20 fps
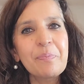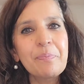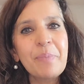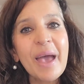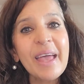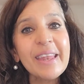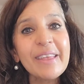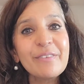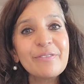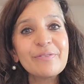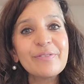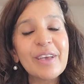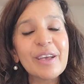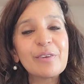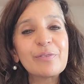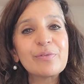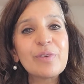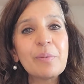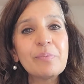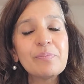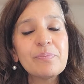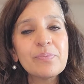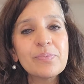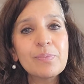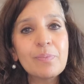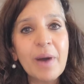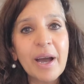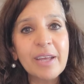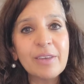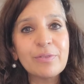benefit from
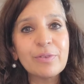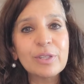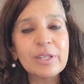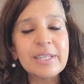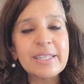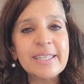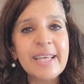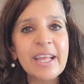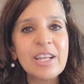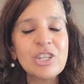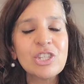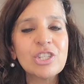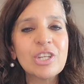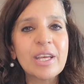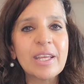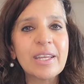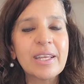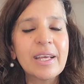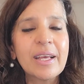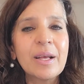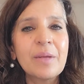mindful attention.